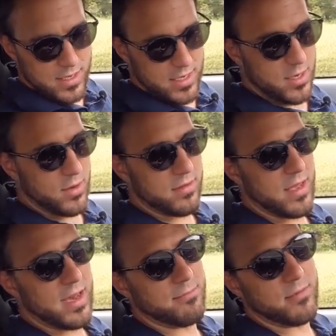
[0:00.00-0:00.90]
It's
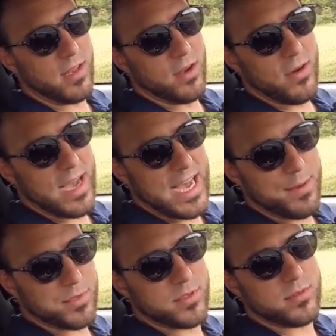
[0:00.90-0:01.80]
got,
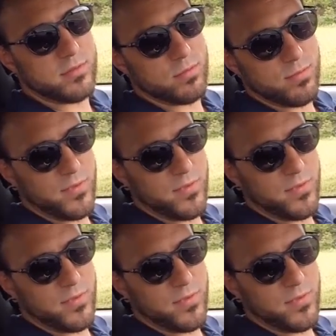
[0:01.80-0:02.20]
apps,